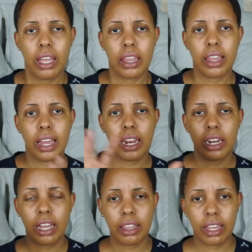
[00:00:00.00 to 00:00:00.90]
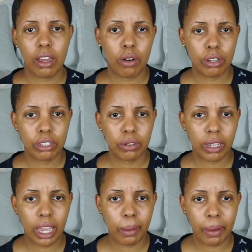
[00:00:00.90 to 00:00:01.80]
Then they also
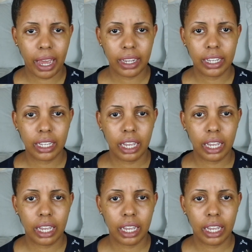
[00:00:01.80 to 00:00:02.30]
came back and